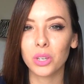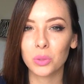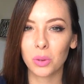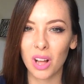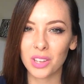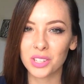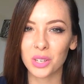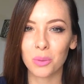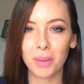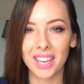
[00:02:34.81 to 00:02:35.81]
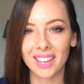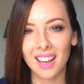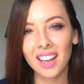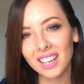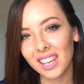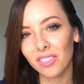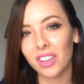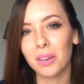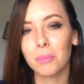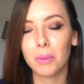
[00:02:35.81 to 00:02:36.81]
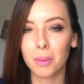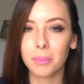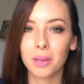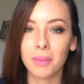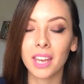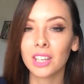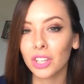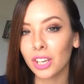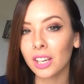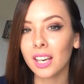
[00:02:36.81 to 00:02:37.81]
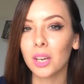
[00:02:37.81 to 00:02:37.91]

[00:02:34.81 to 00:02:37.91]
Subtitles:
which will also make an uneven, bumpy manicure,